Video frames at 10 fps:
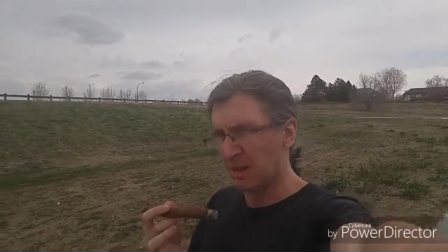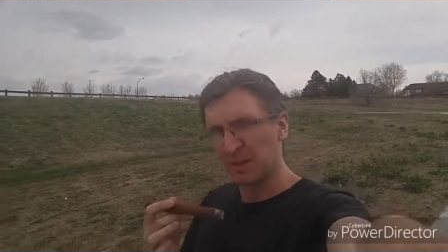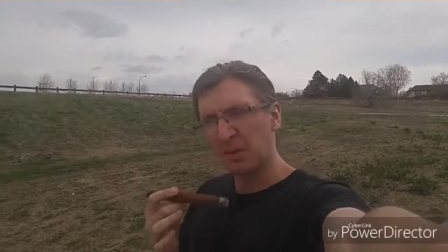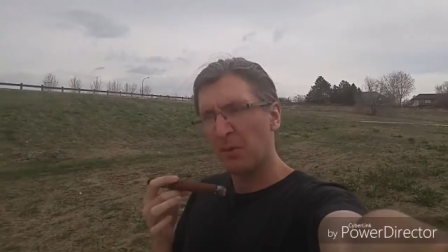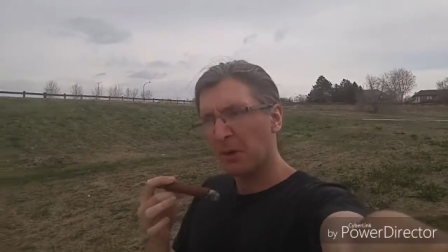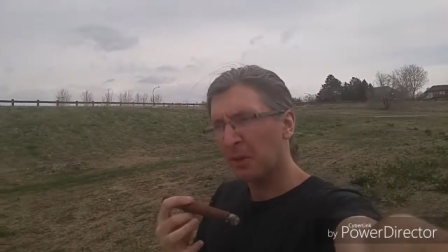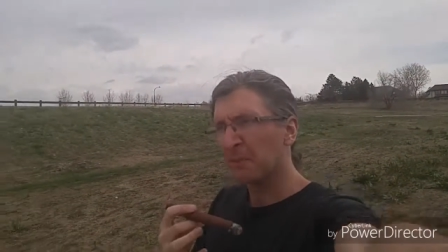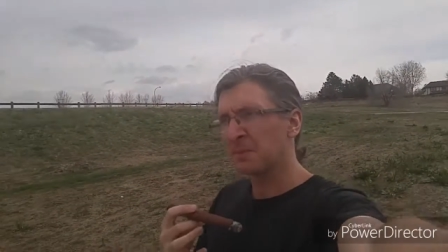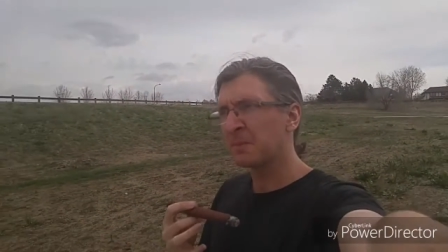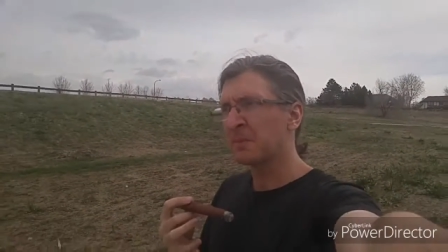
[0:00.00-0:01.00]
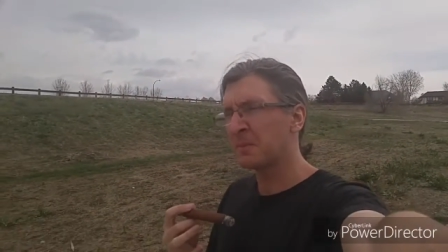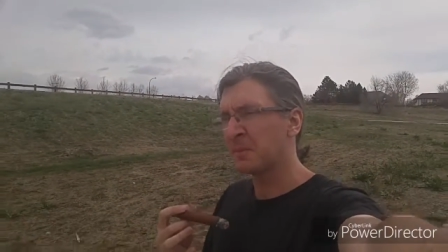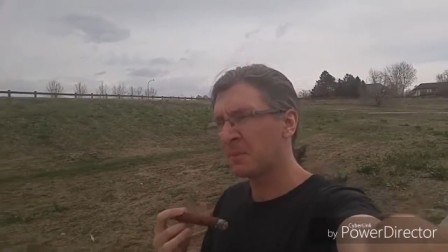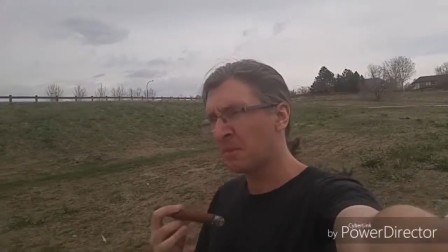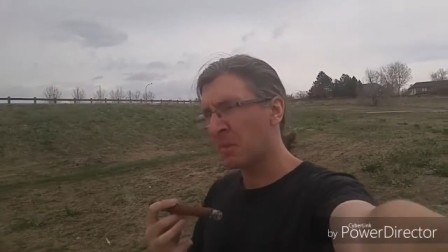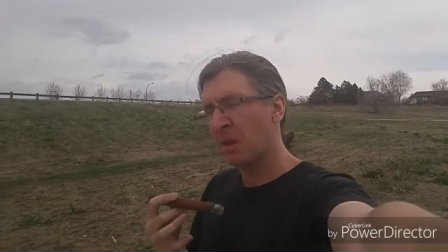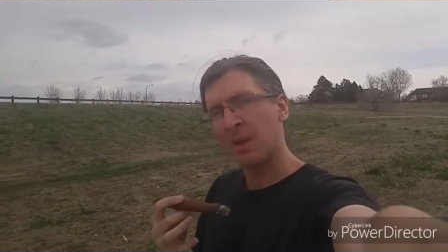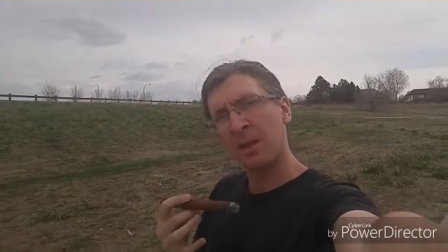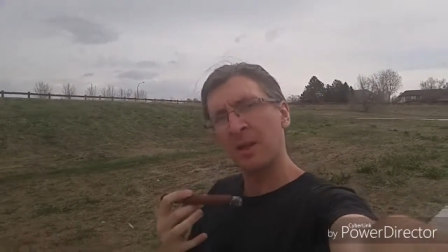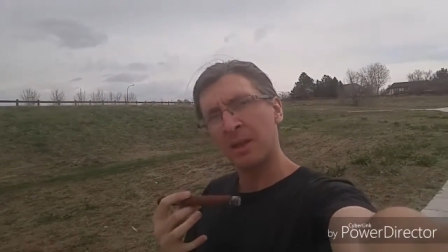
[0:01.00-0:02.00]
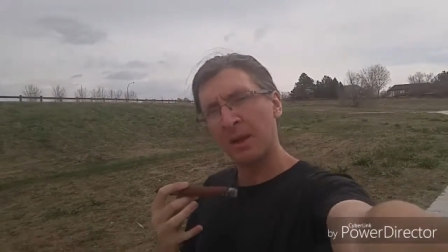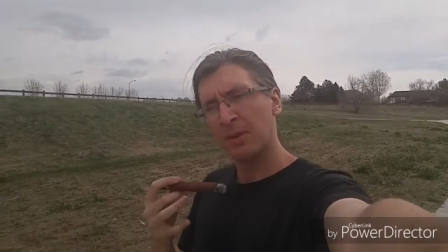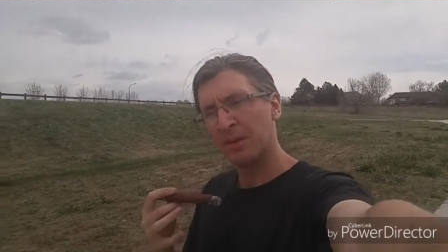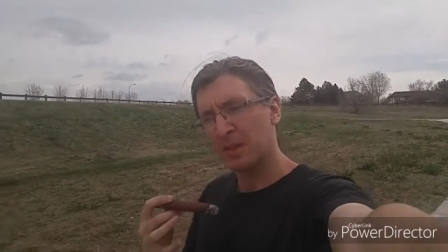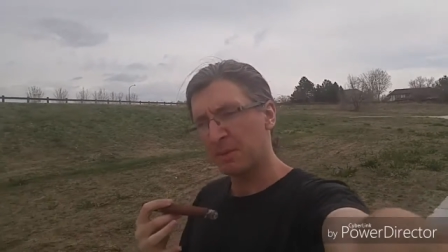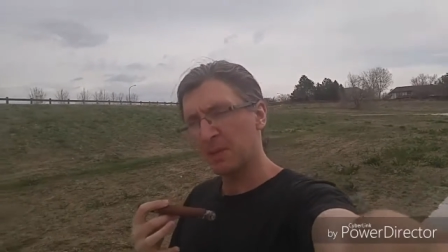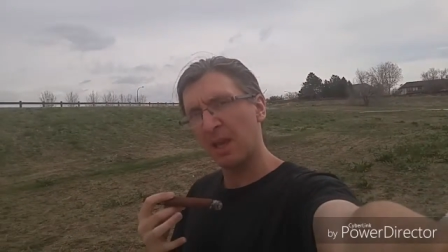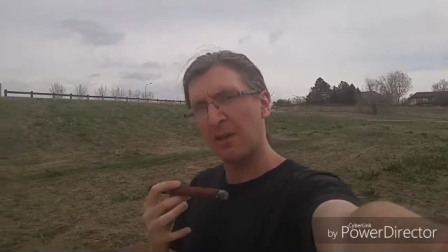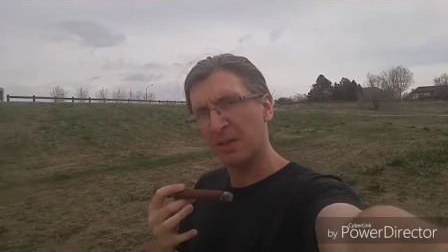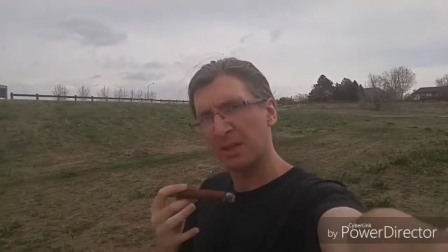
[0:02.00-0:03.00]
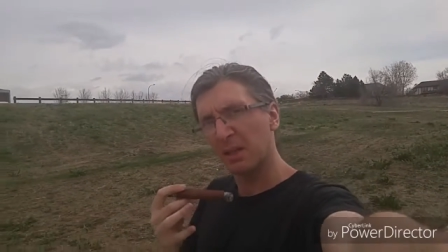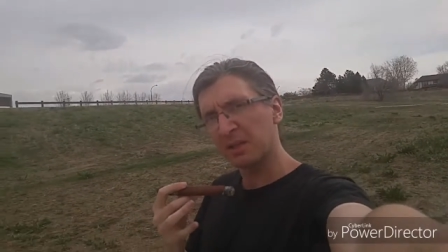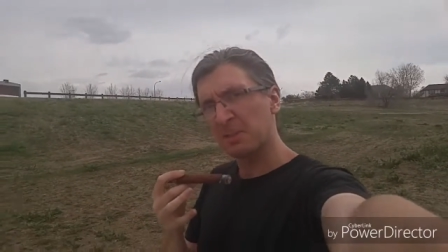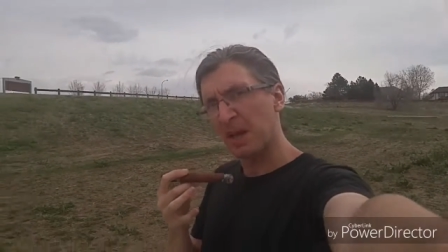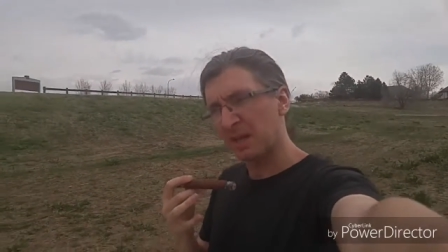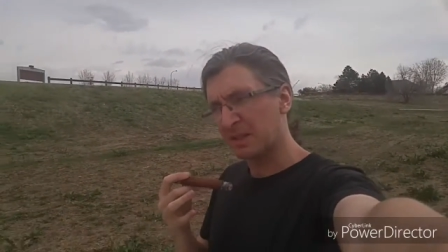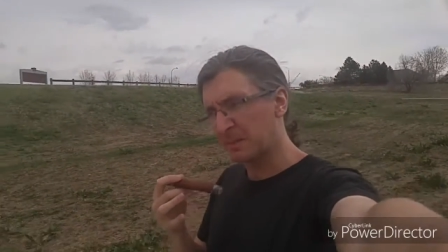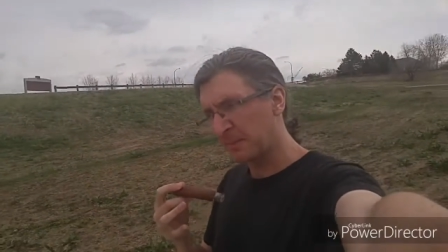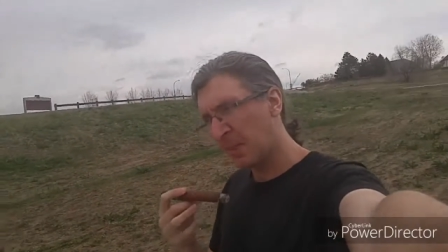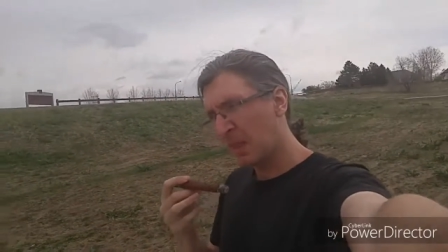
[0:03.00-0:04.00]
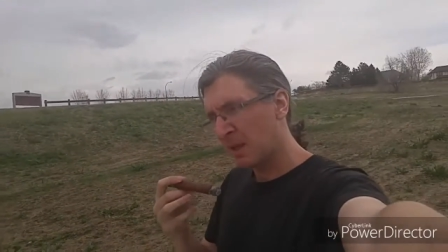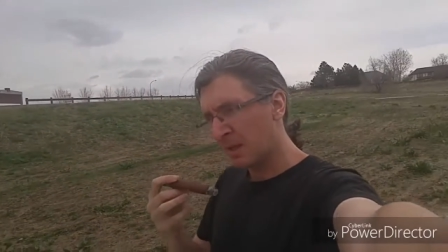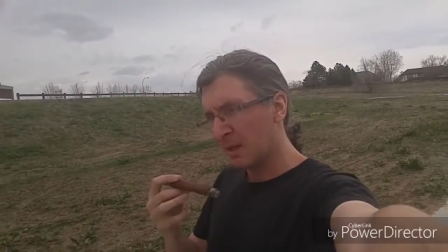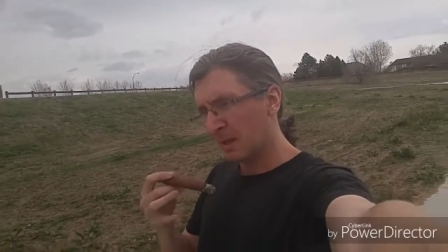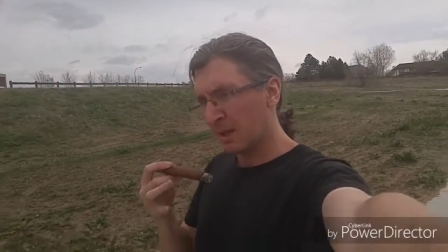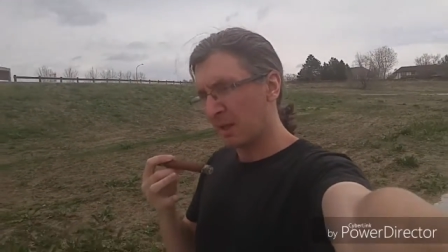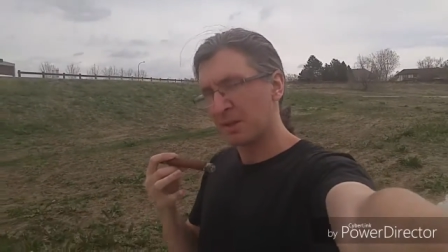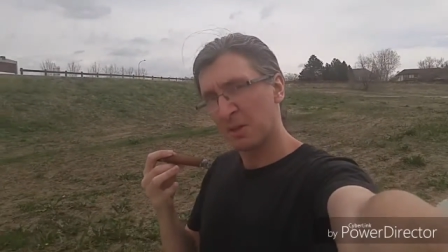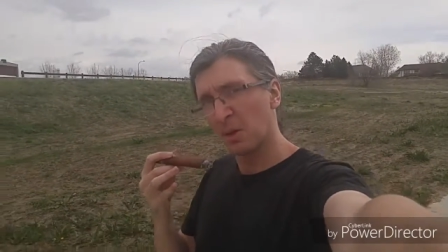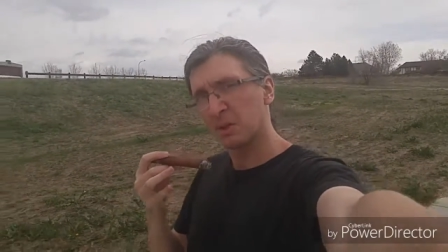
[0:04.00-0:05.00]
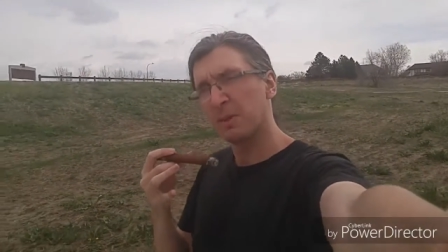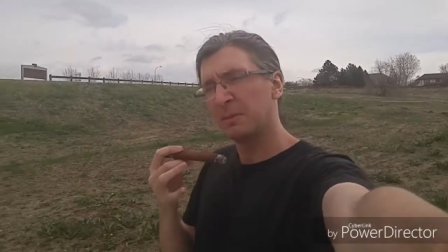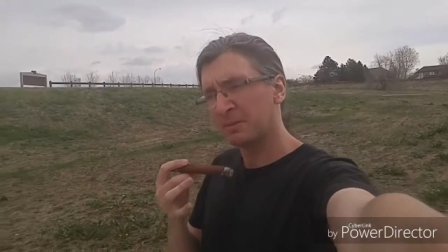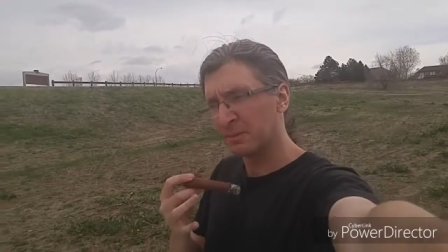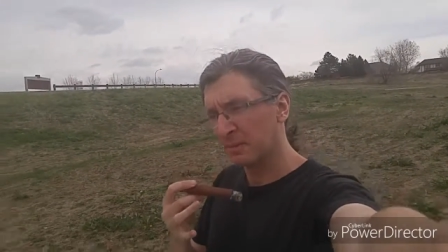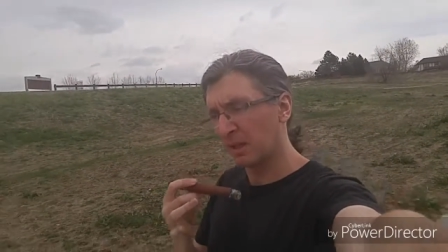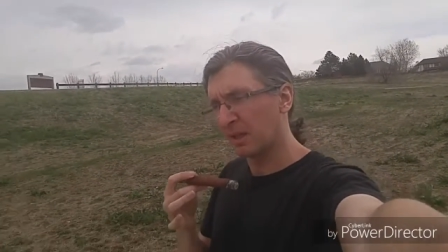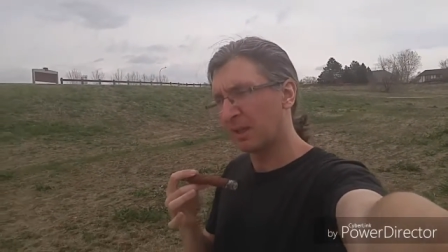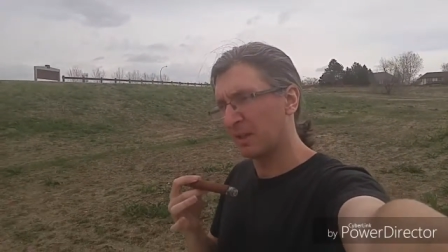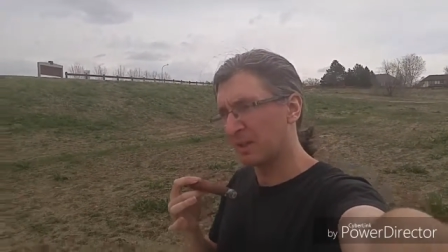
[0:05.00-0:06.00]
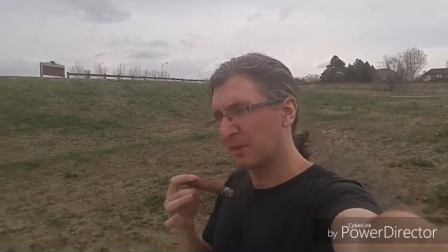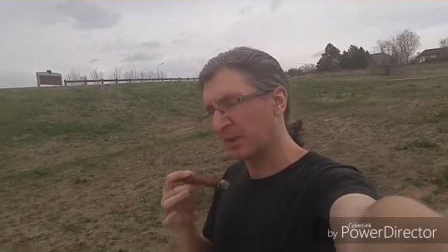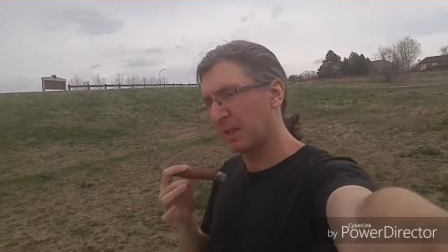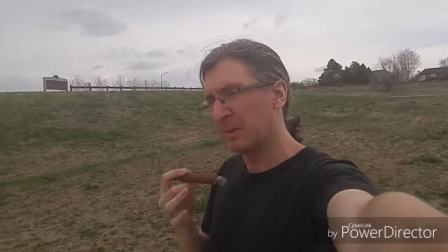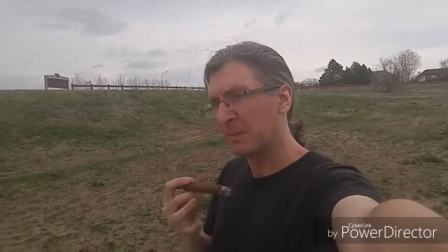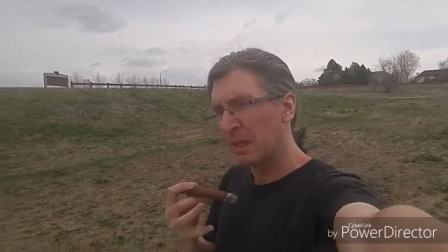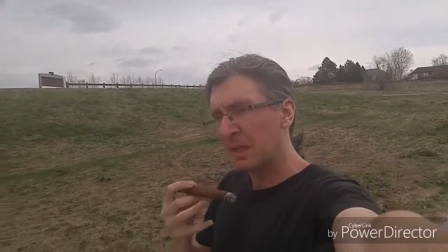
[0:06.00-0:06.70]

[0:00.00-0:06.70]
So far, everything seems to have a subtle spice. It's noticeable. It's definitely